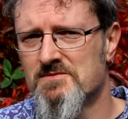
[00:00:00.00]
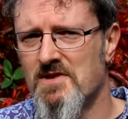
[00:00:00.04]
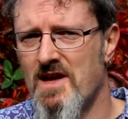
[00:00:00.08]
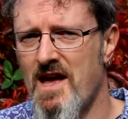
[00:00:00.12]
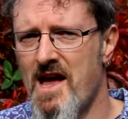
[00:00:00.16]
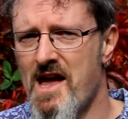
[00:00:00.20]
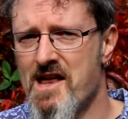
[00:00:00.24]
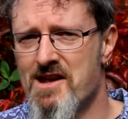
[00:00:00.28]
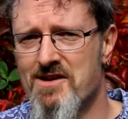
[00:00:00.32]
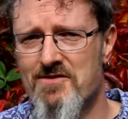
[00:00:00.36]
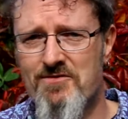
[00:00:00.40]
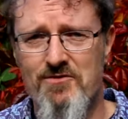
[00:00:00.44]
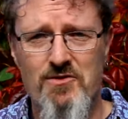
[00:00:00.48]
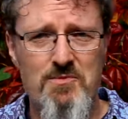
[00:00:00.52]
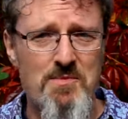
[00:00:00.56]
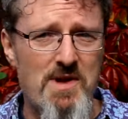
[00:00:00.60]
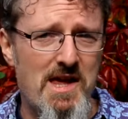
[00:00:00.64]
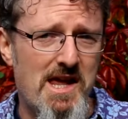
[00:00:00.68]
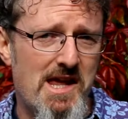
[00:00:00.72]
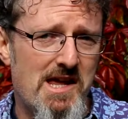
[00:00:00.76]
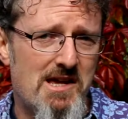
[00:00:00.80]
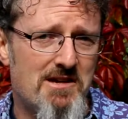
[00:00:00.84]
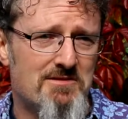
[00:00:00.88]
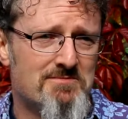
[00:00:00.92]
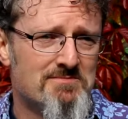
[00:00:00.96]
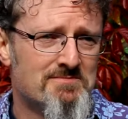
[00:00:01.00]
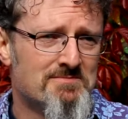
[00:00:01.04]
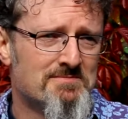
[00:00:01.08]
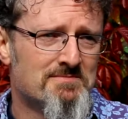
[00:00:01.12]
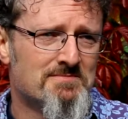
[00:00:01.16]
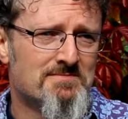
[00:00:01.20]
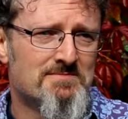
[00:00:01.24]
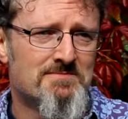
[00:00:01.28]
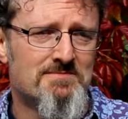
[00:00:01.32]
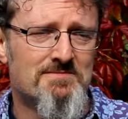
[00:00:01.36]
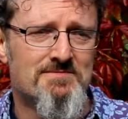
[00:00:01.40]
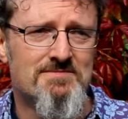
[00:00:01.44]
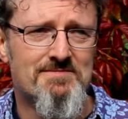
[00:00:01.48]
And for me,
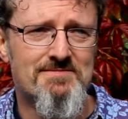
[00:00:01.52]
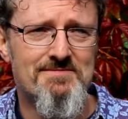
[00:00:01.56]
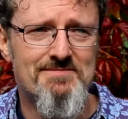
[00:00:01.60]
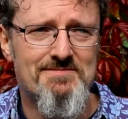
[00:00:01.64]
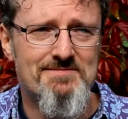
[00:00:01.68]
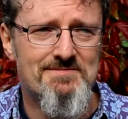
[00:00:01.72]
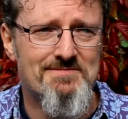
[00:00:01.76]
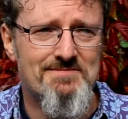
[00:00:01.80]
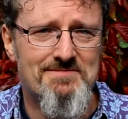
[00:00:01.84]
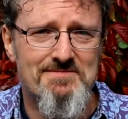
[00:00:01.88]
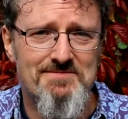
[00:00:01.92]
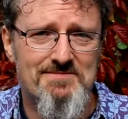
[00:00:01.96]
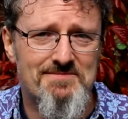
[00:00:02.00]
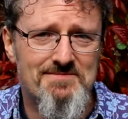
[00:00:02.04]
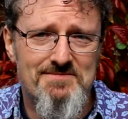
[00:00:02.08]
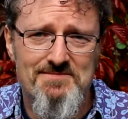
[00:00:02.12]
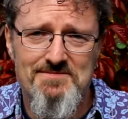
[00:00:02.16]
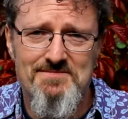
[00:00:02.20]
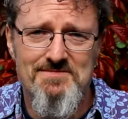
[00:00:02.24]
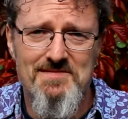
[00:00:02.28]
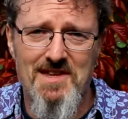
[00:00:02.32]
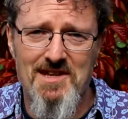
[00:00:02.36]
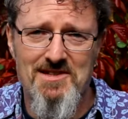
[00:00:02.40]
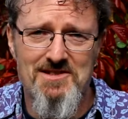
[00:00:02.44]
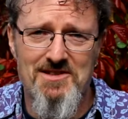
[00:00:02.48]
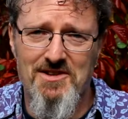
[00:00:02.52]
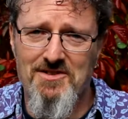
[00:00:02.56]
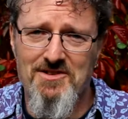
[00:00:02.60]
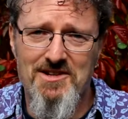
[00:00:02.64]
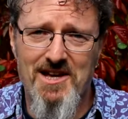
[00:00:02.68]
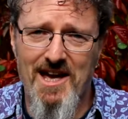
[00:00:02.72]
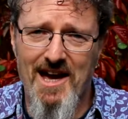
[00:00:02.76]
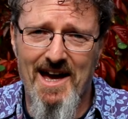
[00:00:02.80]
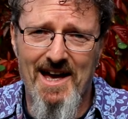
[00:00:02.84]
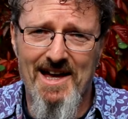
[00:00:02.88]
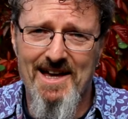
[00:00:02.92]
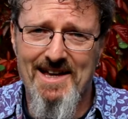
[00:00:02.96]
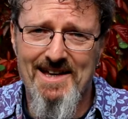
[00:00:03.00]
that's
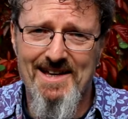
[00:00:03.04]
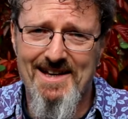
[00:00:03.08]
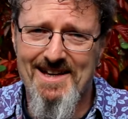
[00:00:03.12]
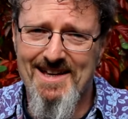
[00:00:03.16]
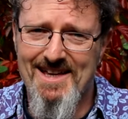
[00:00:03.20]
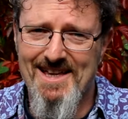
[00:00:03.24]
okay.